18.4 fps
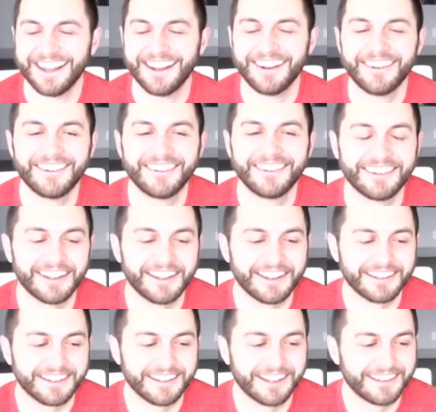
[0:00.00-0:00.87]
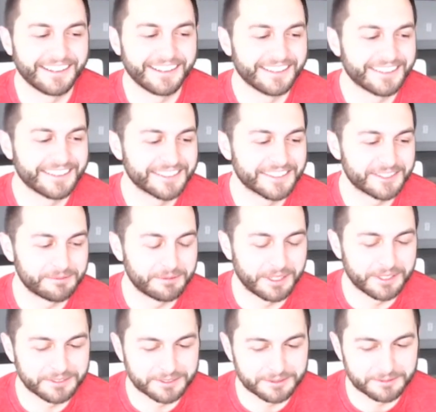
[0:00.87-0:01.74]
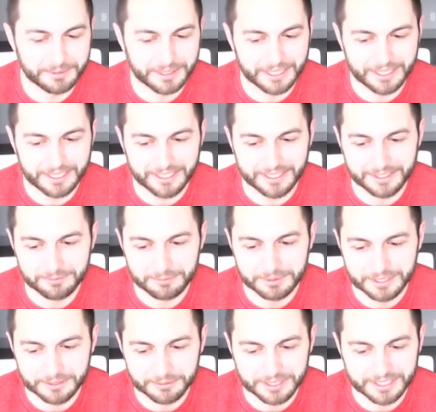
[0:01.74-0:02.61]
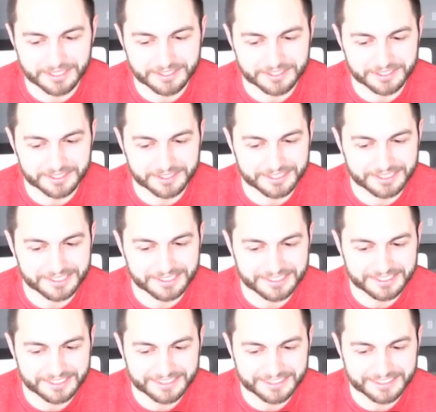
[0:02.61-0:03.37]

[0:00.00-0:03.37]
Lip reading: Oh, yeah. This is sponsored by Budweiser,